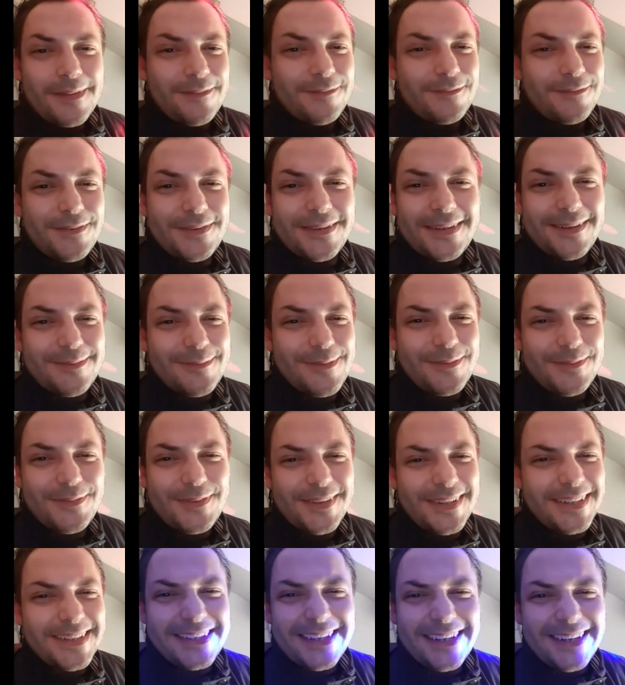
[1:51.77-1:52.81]
Fuck, I'm a
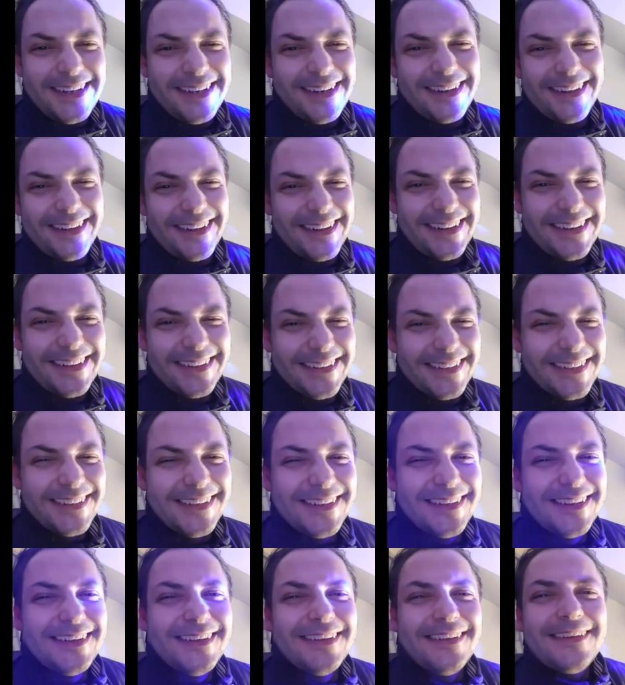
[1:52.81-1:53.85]
fucking genius,
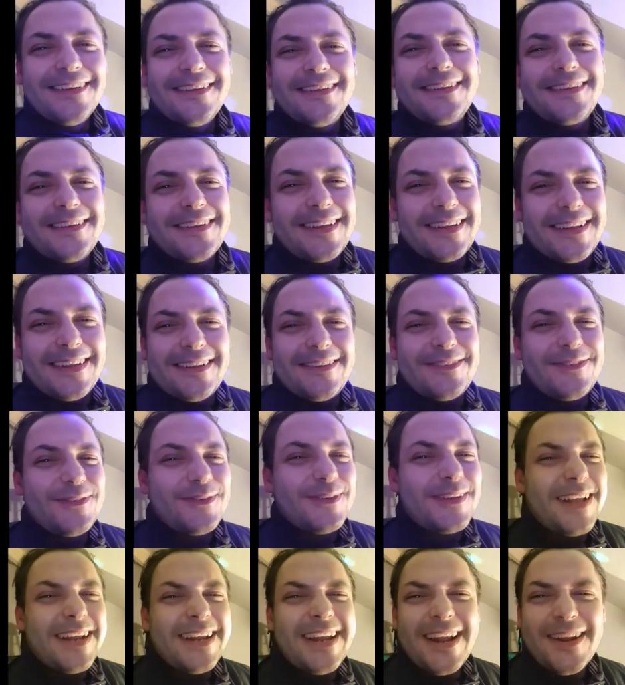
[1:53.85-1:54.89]

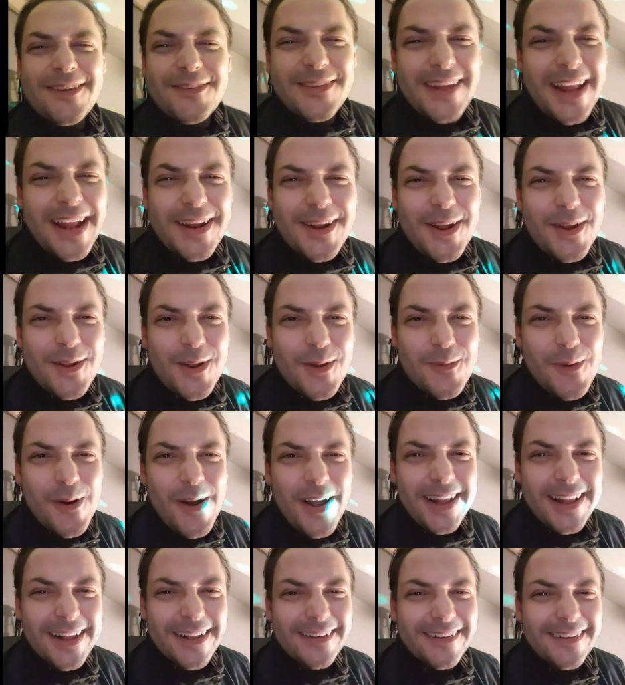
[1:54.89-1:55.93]
and then none the
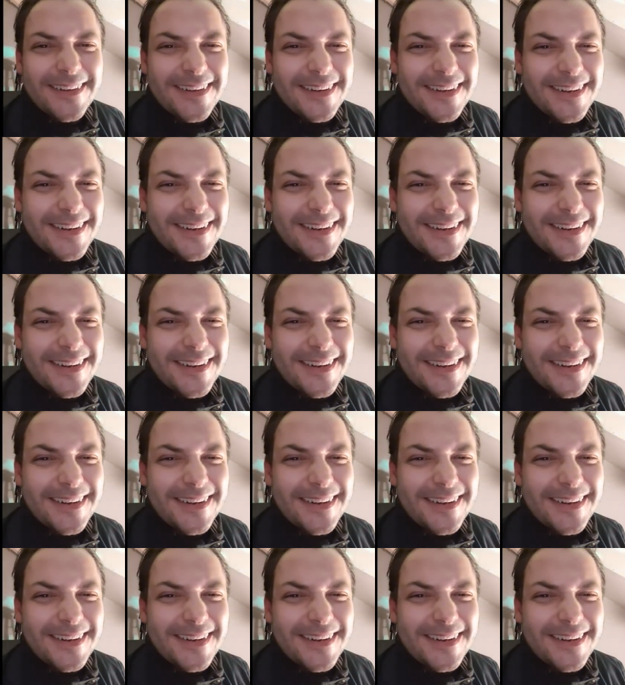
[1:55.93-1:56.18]
wiser.